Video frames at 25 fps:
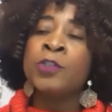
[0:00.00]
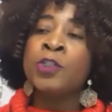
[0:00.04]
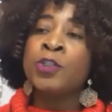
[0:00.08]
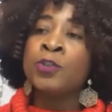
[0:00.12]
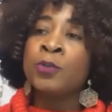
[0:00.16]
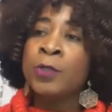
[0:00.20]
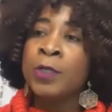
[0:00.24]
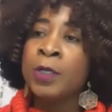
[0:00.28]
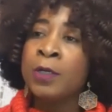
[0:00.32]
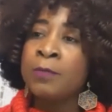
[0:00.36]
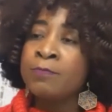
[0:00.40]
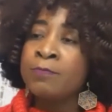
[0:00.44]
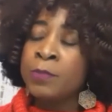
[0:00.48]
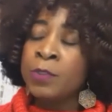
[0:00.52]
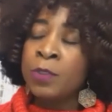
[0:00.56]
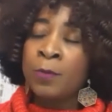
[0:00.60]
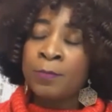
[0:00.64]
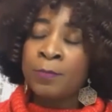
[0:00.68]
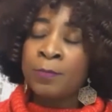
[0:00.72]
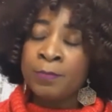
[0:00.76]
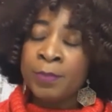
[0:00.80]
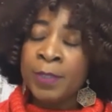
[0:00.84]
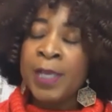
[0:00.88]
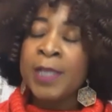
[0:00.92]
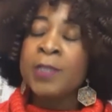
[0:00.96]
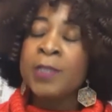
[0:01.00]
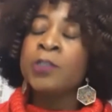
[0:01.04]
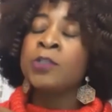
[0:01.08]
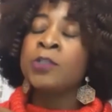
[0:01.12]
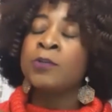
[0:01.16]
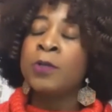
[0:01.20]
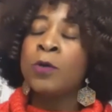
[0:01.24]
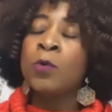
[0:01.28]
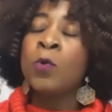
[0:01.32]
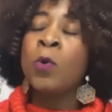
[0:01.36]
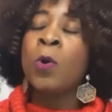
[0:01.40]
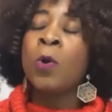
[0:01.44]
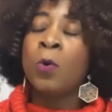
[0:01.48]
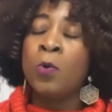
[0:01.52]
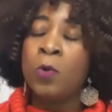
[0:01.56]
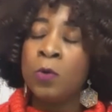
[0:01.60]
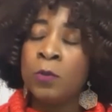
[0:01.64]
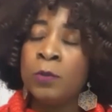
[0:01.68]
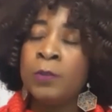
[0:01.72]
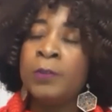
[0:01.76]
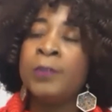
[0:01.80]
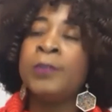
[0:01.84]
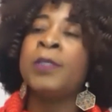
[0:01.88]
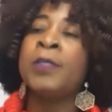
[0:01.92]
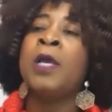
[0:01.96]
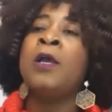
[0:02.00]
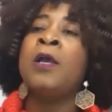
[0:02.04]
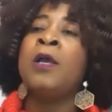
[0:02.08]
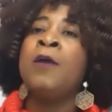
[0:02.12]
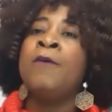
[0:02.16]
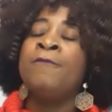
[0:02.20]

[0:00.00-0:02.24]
So shorter goals